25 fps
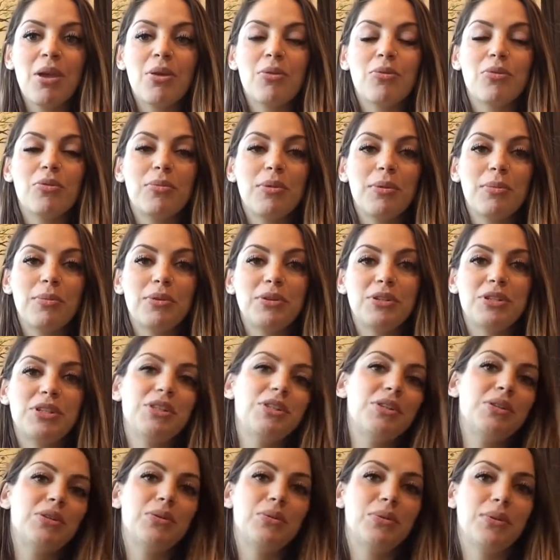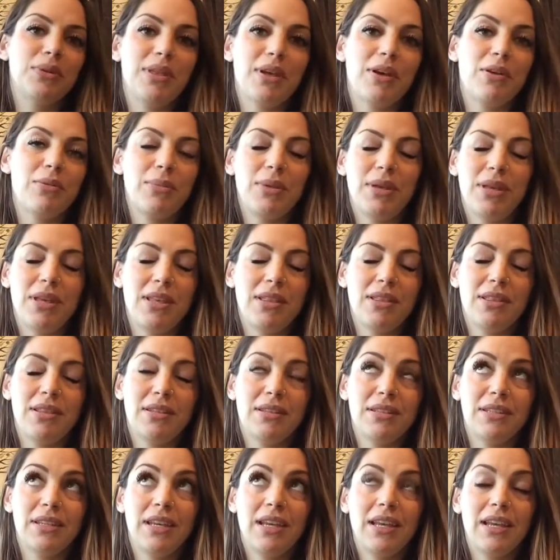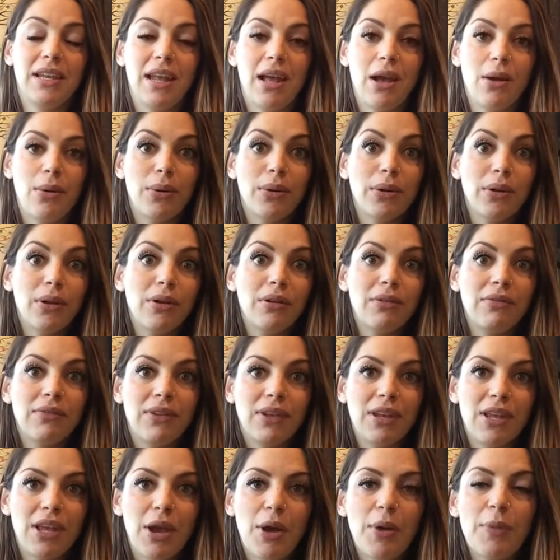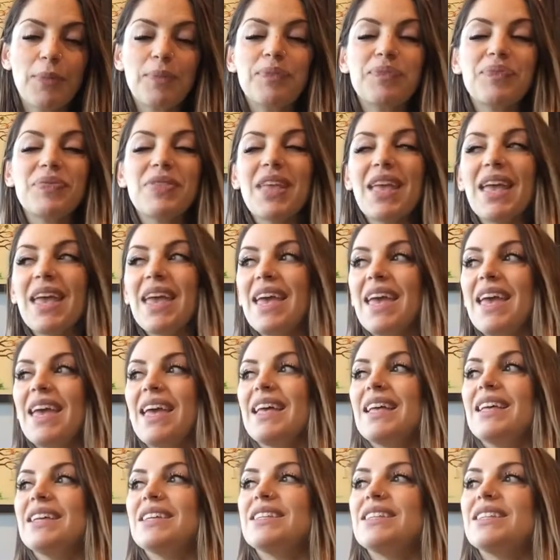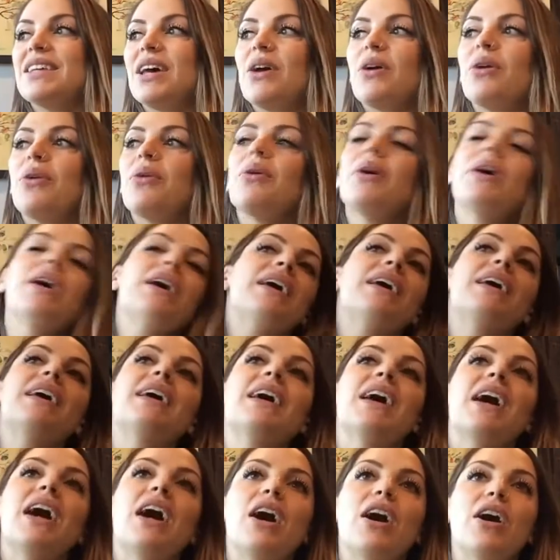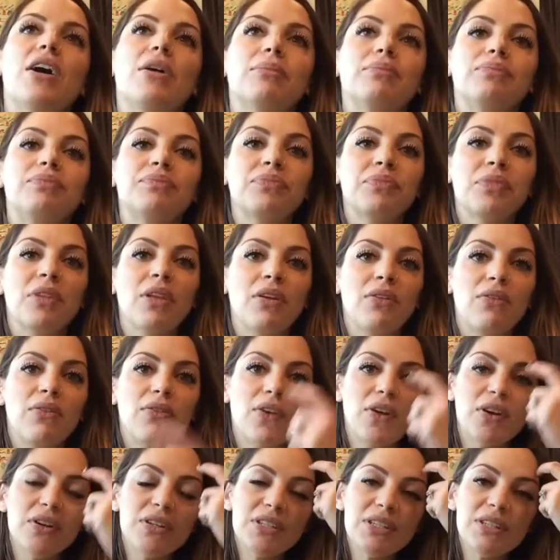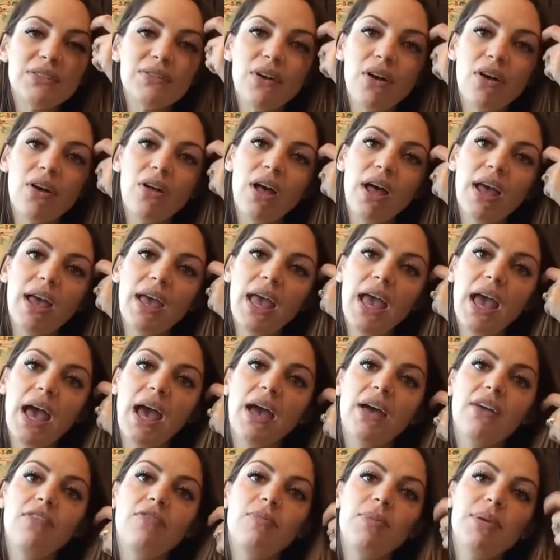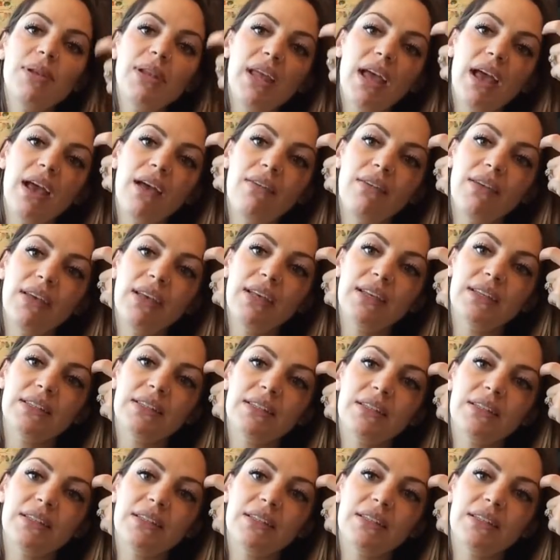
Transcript: remember to do without making this like an hour-long video. So first of all, I have been having